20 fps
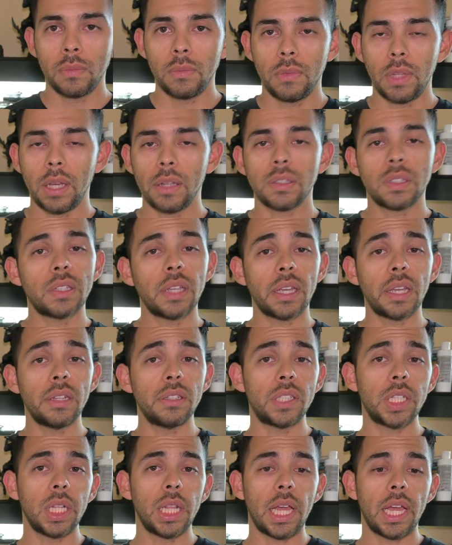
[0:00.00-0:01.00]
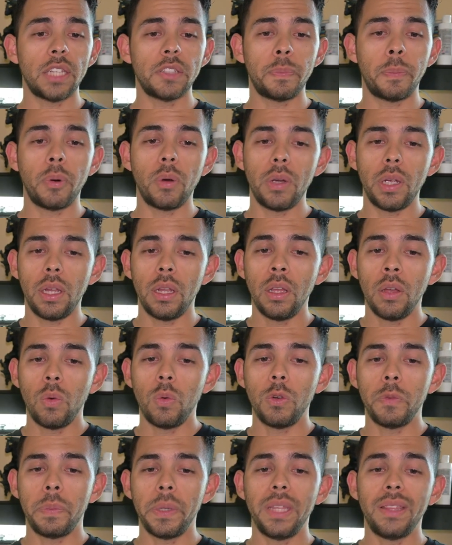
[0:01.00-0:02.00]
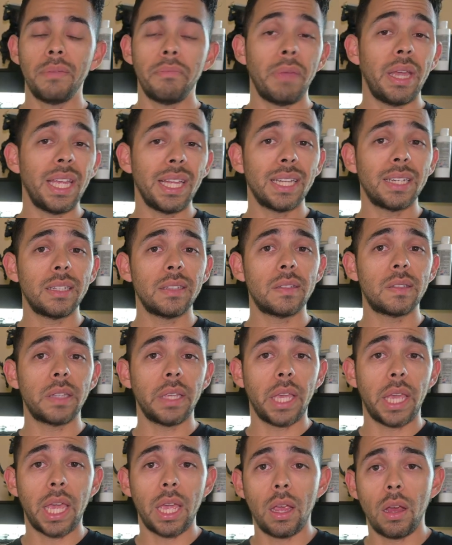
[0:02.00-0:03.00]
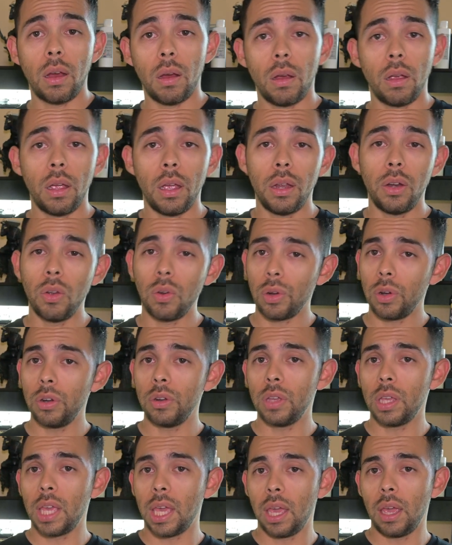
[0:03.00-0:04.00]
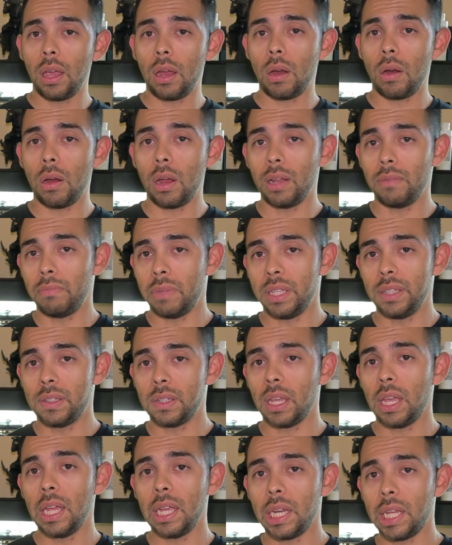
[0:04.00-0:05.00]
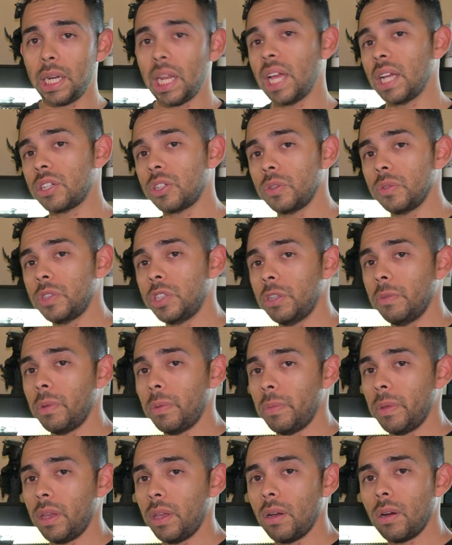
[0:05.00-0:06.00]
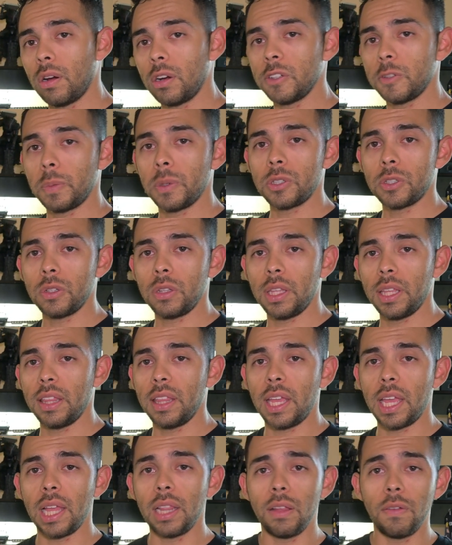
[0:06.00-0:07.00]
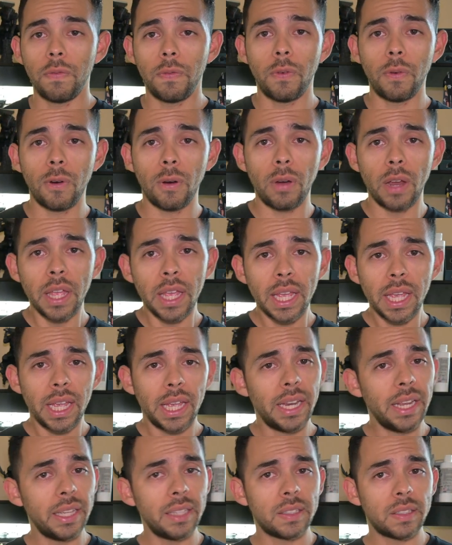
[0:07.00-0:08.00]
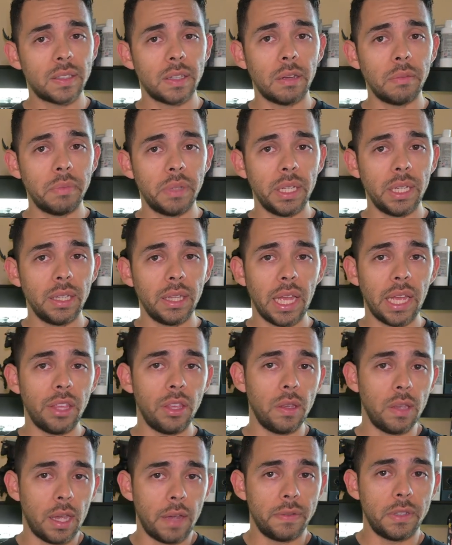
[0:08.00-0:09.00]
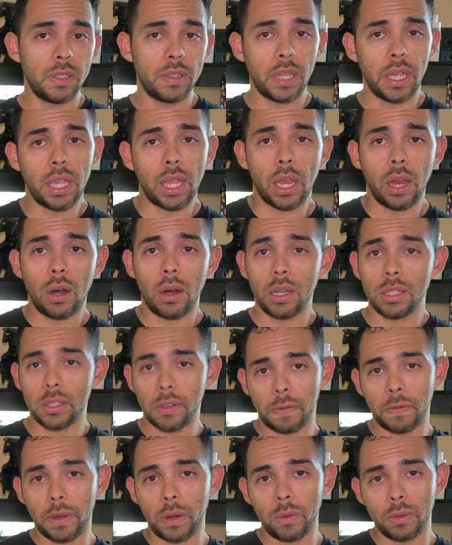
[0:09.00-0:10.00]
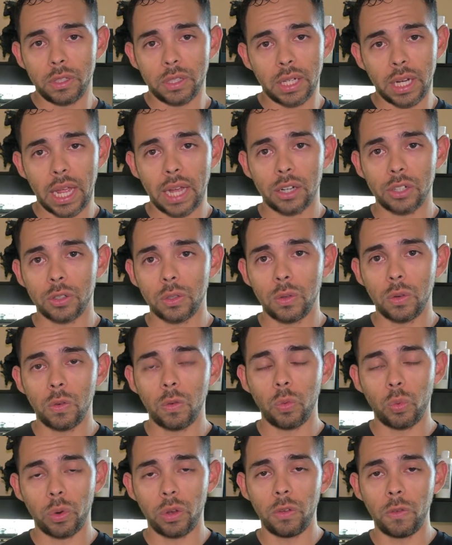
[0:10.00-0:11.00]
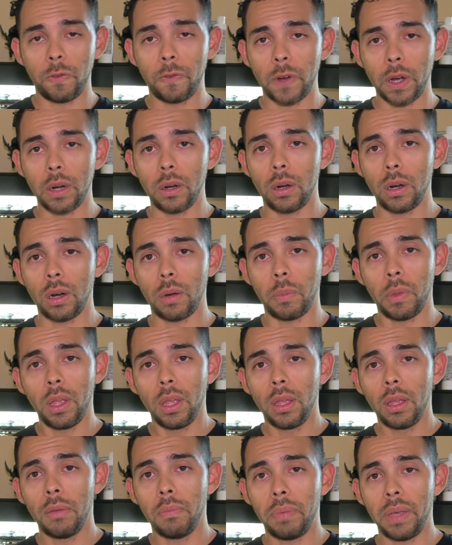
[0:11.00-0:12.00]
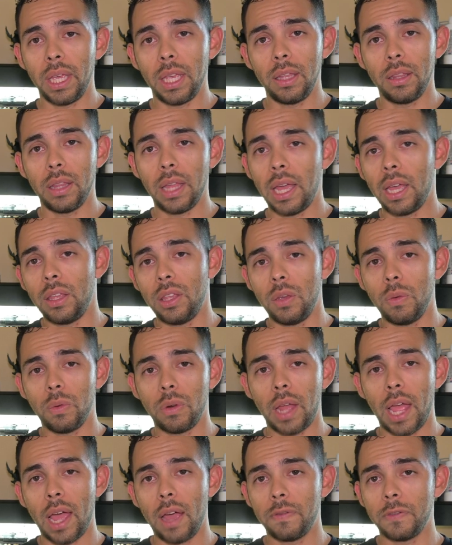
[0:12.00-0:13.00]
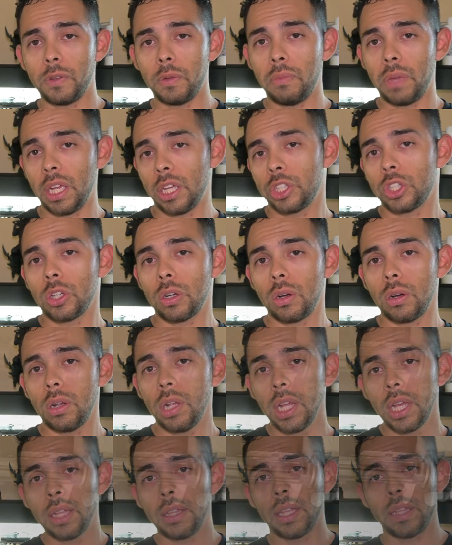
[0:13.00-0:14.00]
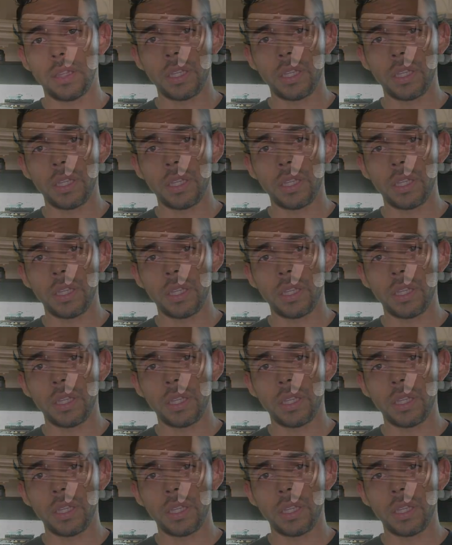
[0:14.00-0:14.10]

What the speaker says: Now, second to last point would be the maintenance and care. In order to care and maintain an actual GBBR, especially the LM4, it is something that you have to take care as if it was an actual real firearm, being that you would have to make sure that